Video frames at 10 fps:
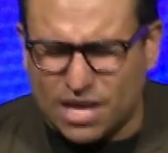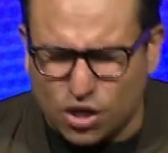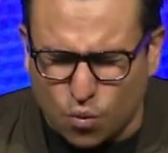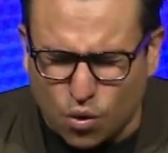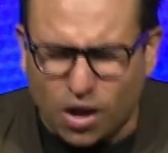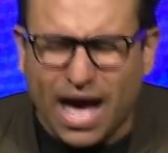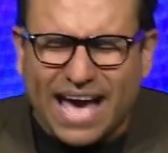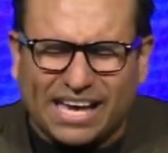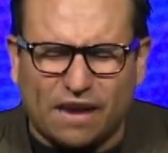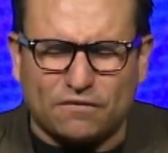that you will
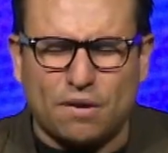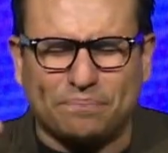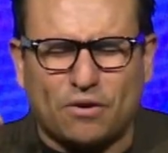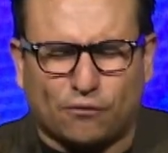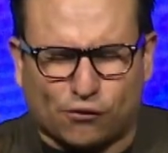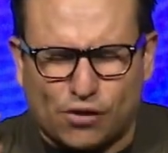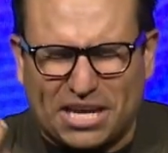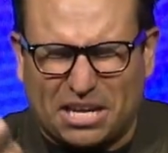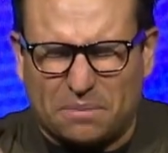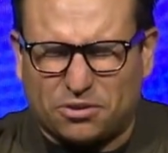give them
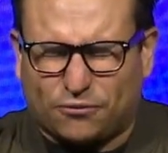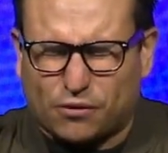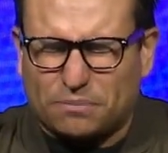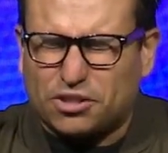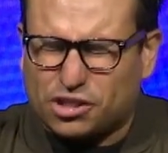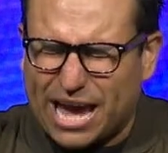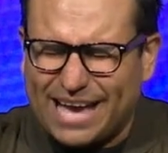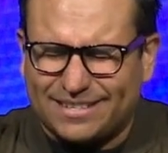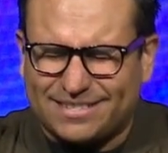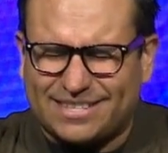freedom from
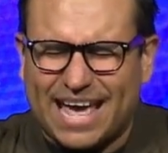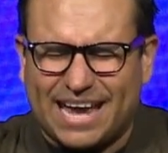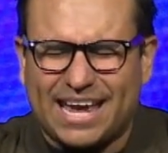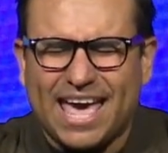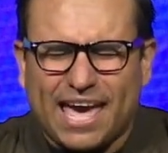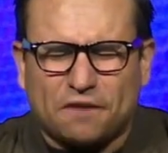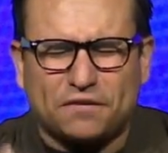chains that,